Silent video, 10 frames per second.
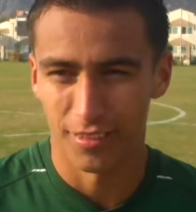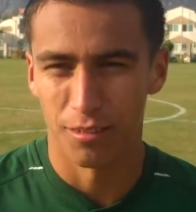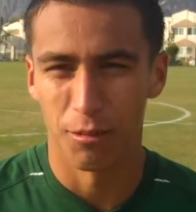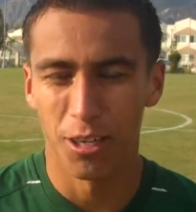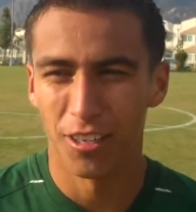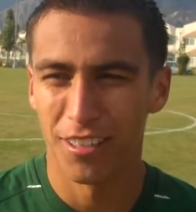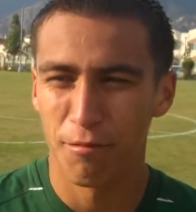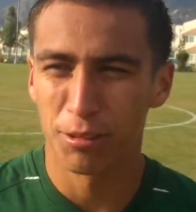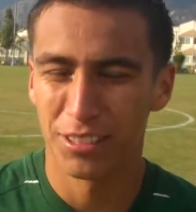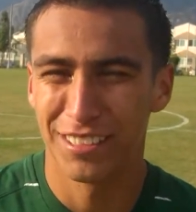Well,
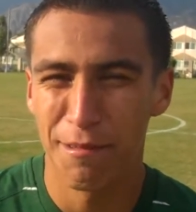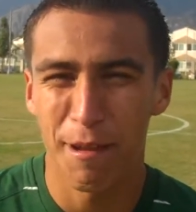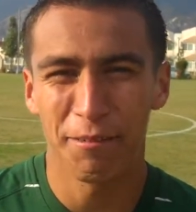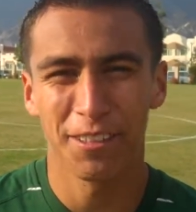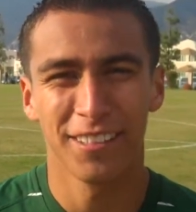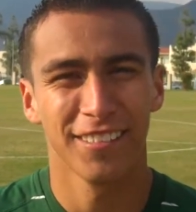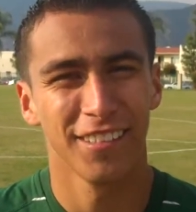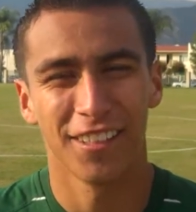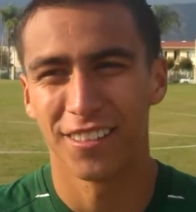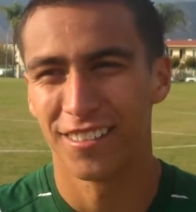it was a team effort.
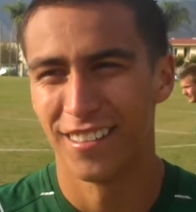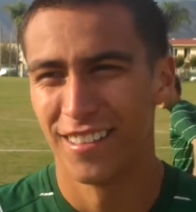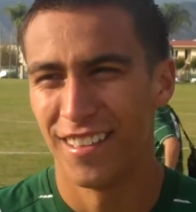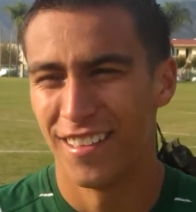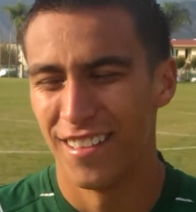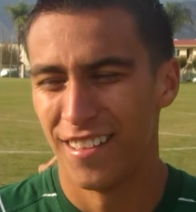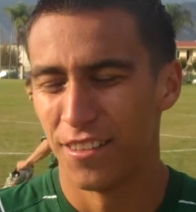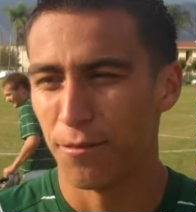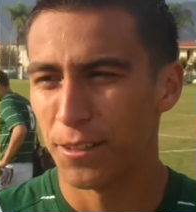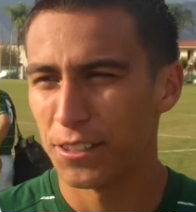You know,
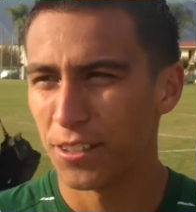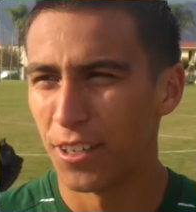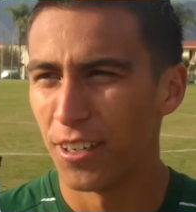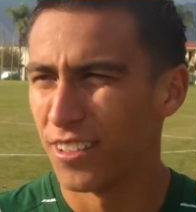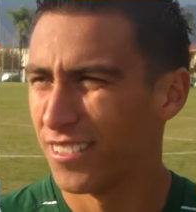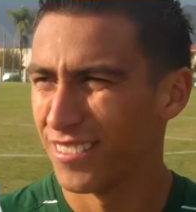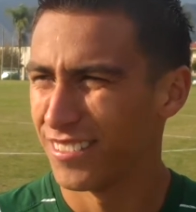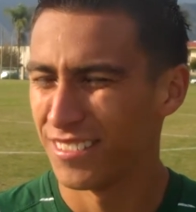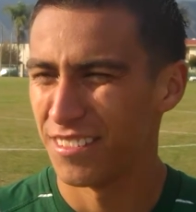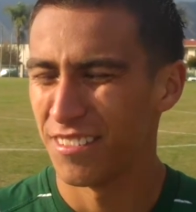the first goal,
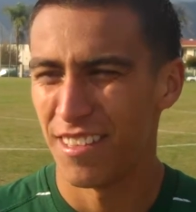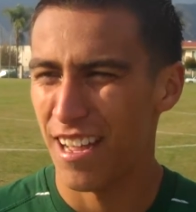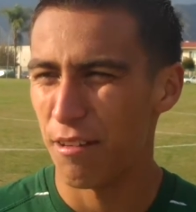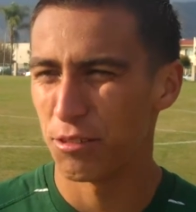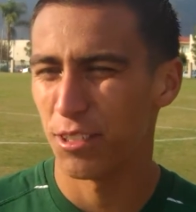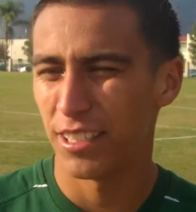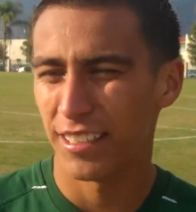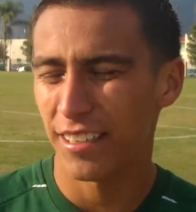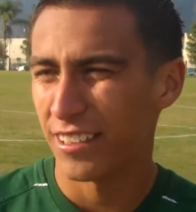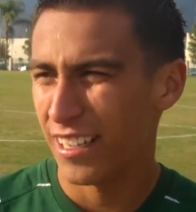I was running
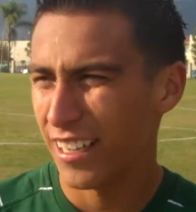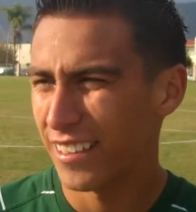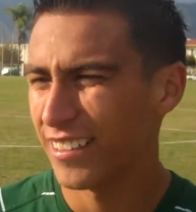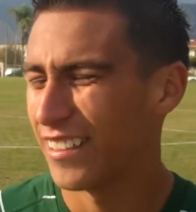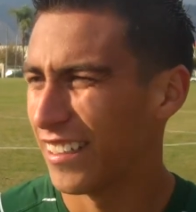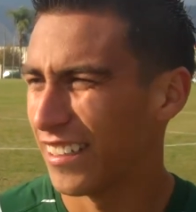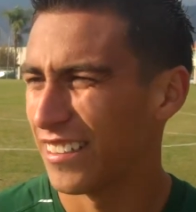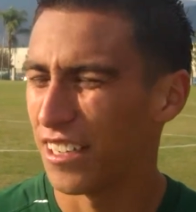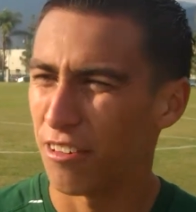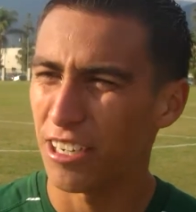down the line and
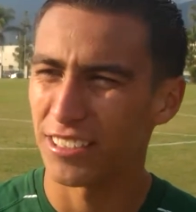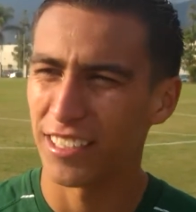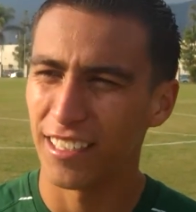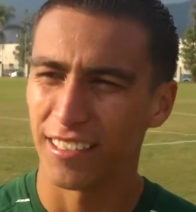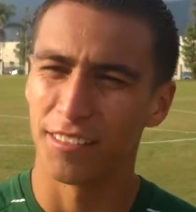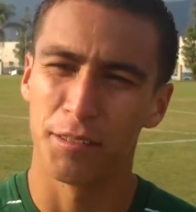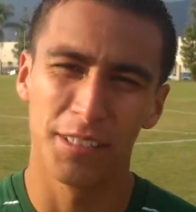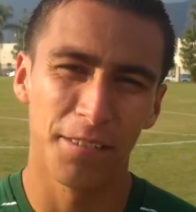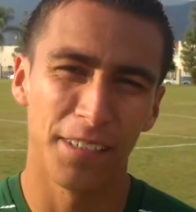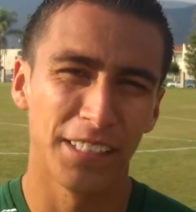then they crossed it and the
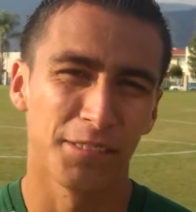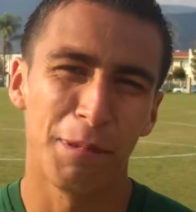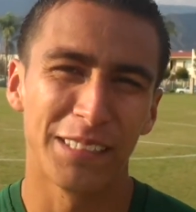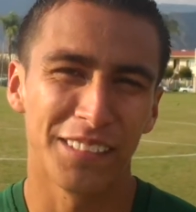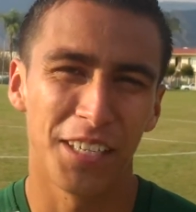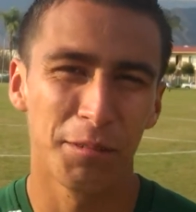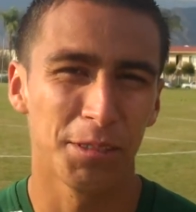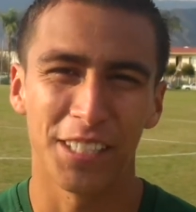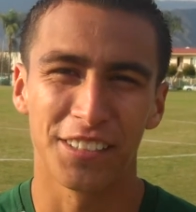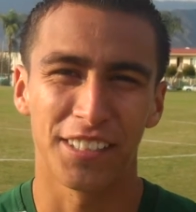defense messed up,
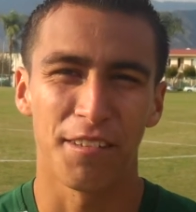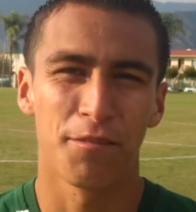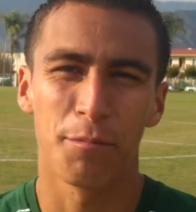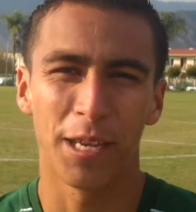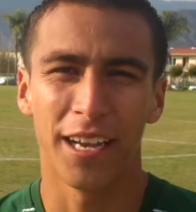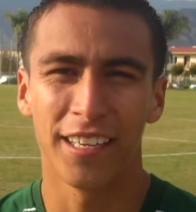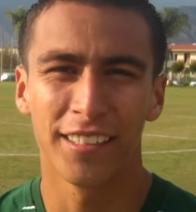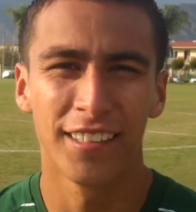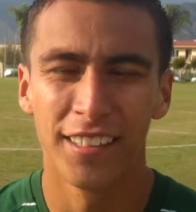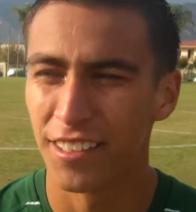so I just came from
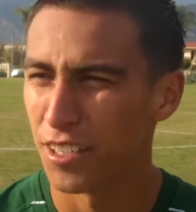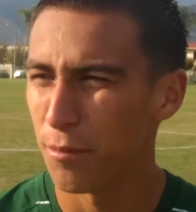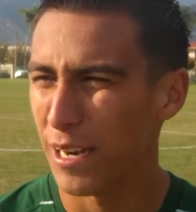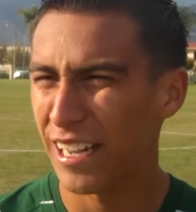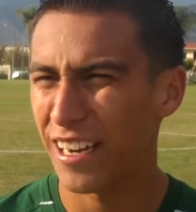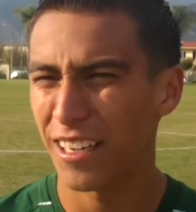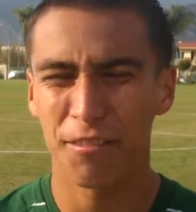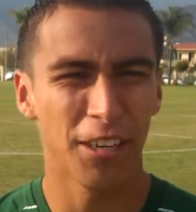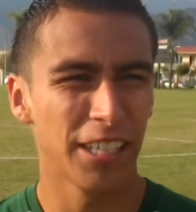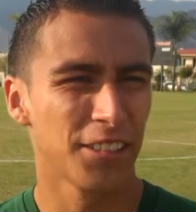behind. You know, but I gotta
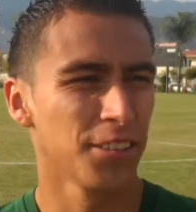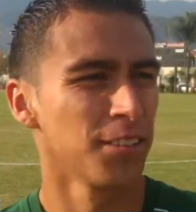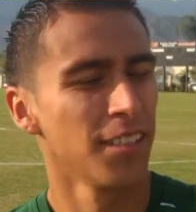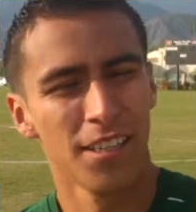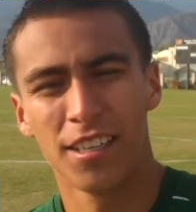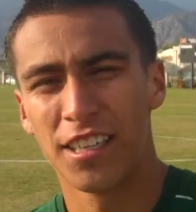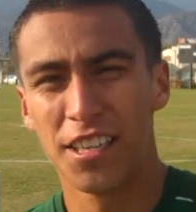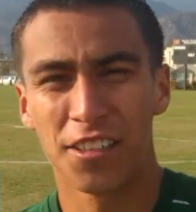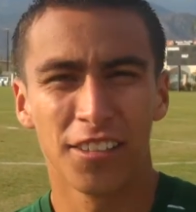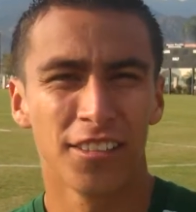give credit to
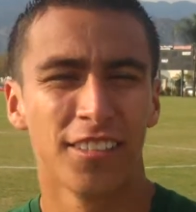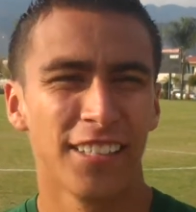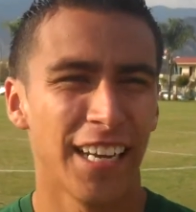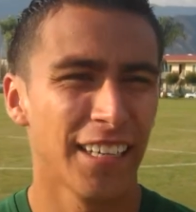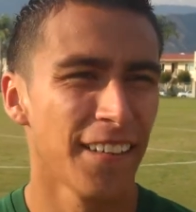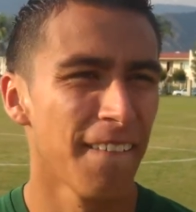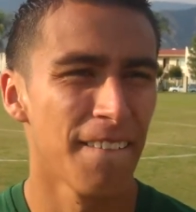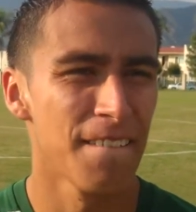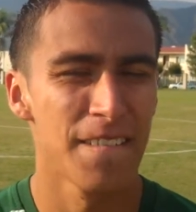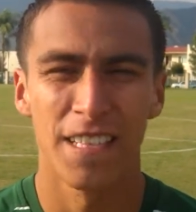Neil Anaya.
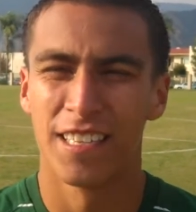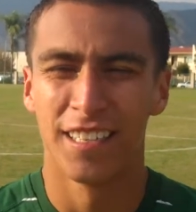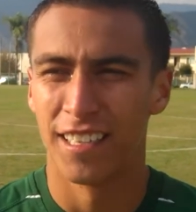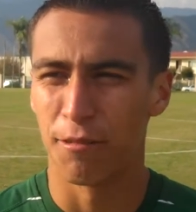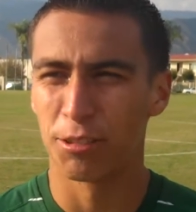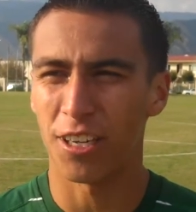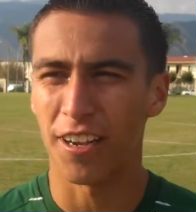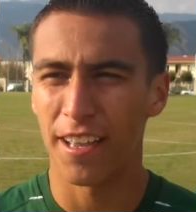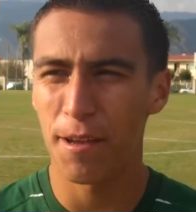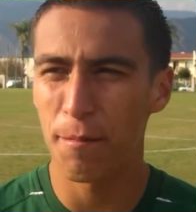It was
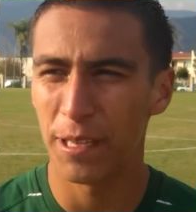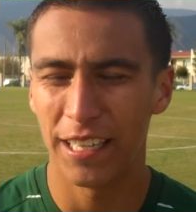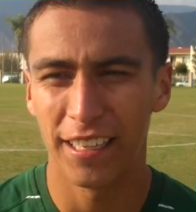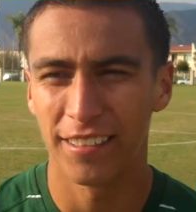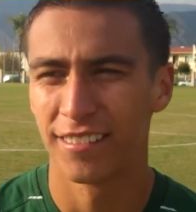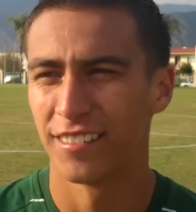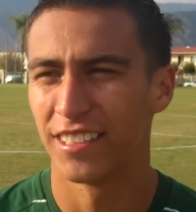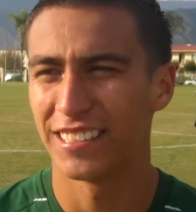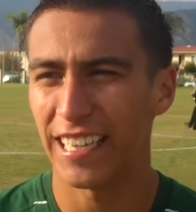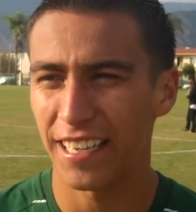all him. And then
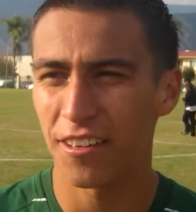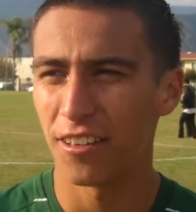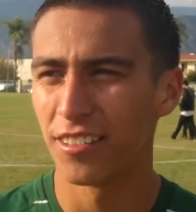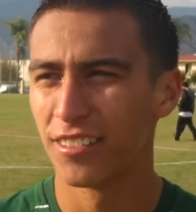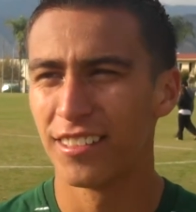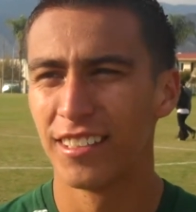the second goal,